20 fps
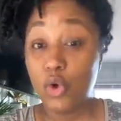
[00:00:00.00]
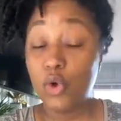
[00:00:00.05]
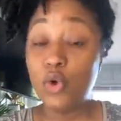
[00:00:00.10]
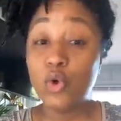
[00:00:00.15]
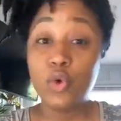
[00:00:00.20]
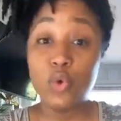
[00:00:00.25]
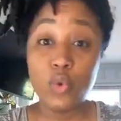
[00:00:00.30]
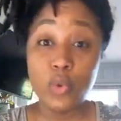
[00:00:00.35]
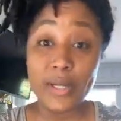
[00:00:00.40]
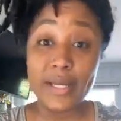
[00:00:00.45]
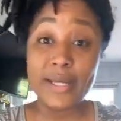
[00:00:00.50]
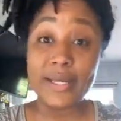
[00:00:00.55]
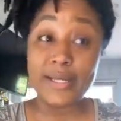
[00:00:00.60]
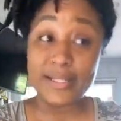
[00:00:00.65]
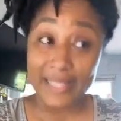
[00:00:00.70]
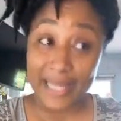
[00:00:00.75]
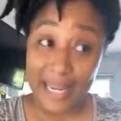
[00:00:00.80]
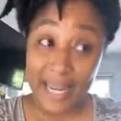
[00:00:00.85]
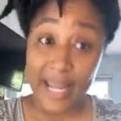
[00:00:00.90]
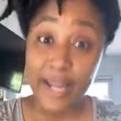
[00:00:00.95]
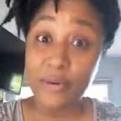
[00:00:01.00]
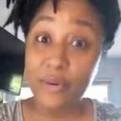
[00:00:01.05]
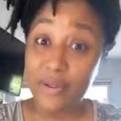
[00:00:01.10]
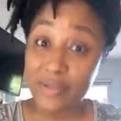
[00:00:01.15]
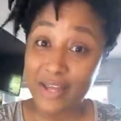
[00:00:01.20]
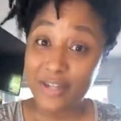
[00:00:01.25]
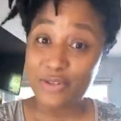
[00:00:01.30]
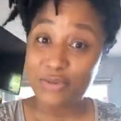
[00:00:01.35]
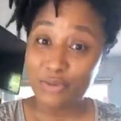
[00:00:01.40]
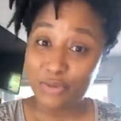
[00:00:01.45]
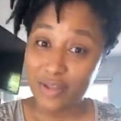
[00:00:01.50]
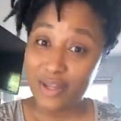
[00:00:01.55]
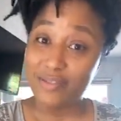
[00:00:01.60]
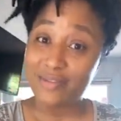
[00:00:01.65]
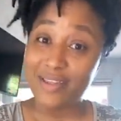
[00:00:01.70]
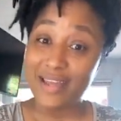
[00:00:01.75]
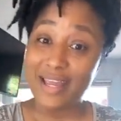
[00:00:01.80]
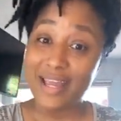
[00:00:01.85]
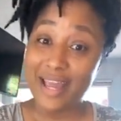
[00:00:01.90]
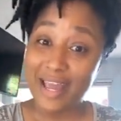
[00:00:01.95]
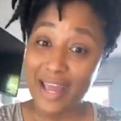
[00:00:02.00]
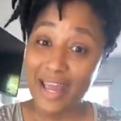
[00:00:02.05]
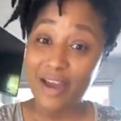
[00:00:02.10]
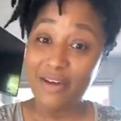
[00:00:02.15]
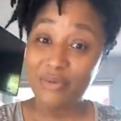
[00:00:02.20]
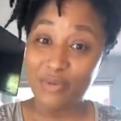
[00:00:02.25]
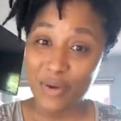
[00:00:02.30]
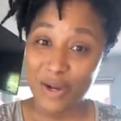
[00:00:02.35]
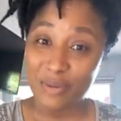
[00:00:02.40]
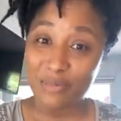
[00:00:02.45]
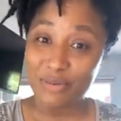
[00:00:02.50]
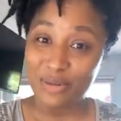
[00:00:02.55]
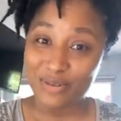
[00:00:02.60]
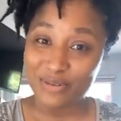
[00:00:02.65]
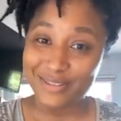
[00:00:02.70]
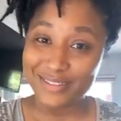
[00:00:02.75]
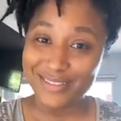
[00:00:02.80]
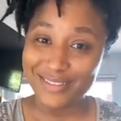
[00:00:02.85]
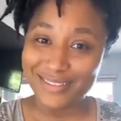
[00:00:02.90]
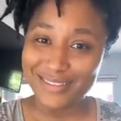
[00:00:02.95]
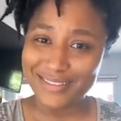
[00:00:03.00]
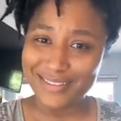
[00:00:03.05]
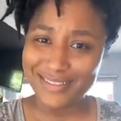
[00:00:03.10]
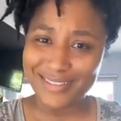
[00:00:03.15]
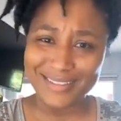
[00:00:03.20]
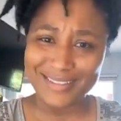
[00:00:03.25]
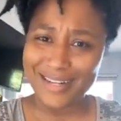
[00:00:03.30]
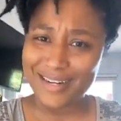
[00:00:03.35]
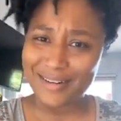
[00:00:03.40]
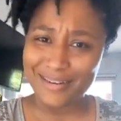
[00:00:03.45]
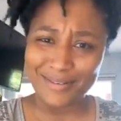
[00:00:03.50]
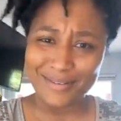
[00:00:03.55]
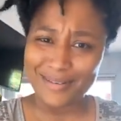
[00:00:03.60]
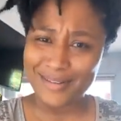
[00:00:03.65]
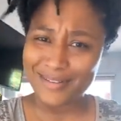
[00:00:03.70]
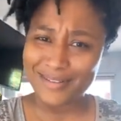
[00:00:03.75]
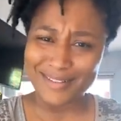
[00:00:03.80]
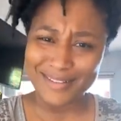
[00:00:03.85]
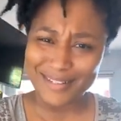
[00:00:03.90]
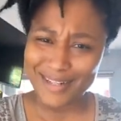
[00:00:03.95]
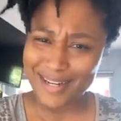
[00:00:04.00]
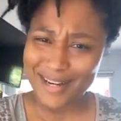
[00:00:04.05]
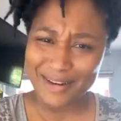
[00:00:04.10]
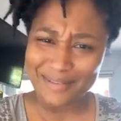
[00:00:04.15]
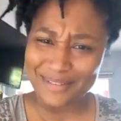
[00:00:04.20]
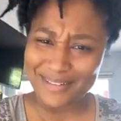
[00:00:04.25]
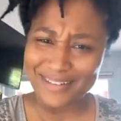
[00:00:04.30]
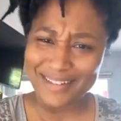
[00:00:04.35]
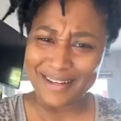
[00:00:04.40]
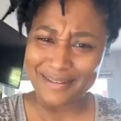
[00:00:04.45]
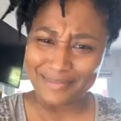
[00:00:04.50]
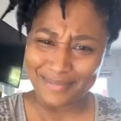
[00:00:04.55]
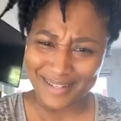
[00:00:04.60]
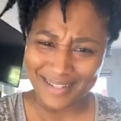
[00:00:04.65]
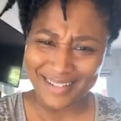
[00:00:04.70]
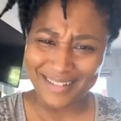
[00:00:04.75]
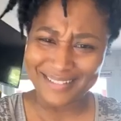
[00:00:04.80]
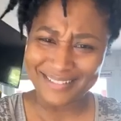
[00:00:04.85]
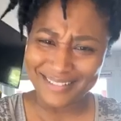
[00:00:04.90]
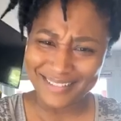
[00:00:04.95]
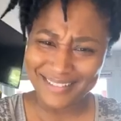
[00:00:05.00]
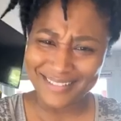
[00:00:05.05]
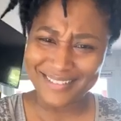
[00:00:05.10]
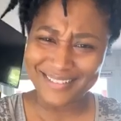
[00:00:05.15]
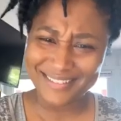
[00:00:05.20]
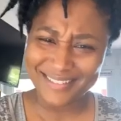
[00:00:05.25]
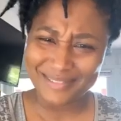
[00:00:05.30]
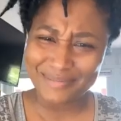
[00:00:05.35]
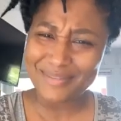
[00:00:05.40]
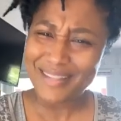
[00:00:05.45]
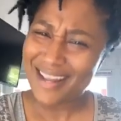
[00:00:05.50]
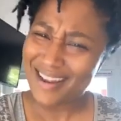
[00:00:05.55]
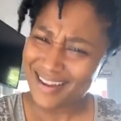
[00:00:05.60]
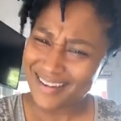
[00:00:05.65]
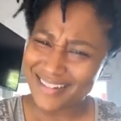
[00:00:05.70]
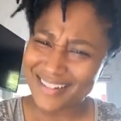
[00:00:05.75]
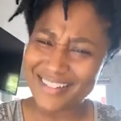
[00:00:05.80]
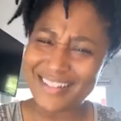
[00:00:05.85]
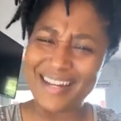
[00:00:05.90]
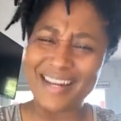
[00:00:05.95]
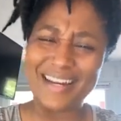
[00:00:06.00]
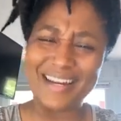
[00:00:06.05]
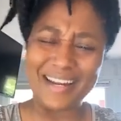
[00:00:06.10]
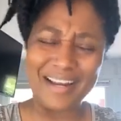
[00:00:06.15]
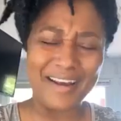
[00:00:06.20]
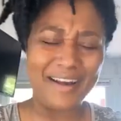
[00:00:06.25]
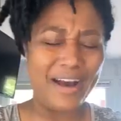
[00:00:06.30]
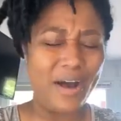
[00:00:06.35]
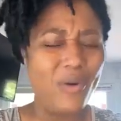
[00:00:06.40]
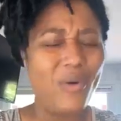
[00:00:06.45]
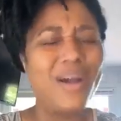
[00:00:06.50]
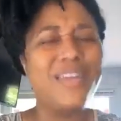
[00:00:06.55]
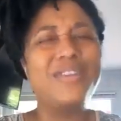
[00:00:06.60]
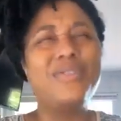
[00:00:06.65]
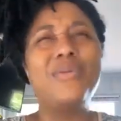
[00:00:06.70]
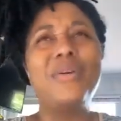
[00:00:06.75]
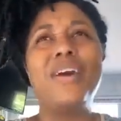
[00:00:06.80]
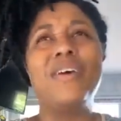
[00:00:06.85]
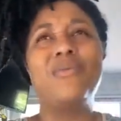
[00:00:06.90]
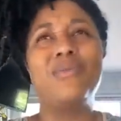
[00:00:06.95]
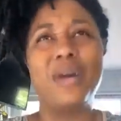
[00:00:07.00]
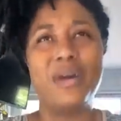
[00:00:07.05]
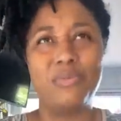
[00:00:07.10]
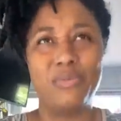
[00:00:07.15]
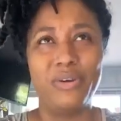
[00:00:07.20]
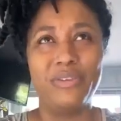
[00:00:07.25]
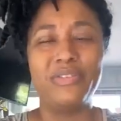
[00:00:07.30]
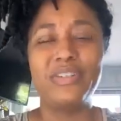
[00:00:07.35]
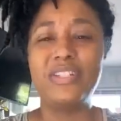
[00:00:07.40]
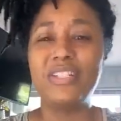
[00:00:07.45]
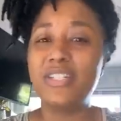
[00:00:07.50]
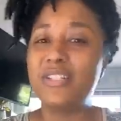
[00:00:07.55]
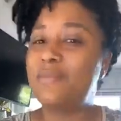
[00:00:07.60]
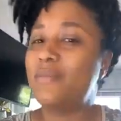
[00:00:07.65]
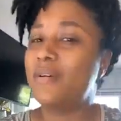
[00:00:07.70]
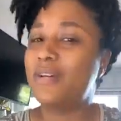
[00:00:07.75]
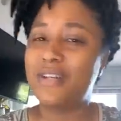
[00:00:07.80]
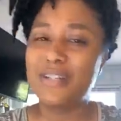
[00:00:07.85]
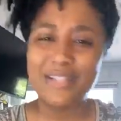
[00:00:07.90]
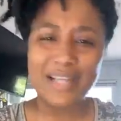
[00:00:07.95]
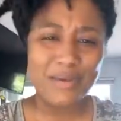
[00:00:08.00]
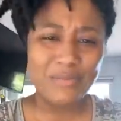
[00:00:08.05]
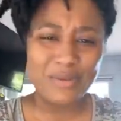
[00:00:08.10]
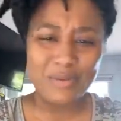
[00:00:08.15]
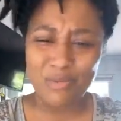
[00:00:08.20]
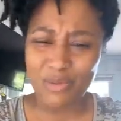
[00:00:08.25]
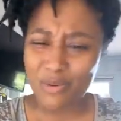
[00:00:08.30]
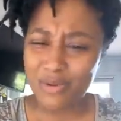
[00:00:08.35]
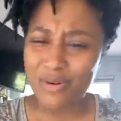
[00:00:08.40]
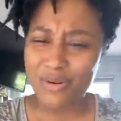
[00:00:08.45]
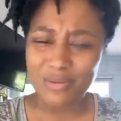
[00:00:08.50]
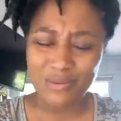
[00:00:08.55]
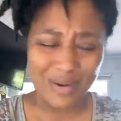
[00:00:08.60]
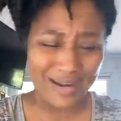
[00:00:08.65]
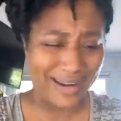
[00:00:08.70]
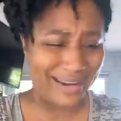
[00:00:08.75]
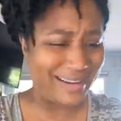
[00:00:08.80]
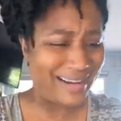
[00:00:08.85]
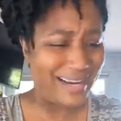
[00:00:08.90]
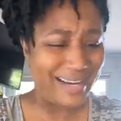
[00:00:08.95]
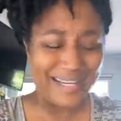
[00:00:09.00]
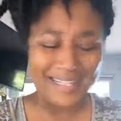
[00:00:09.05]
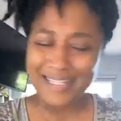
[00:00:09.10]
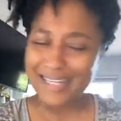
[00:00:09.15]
who is angry that you think they have white privilege because they don't understand what that means. They understand now. Oh, I do have white privilege just because I was born white.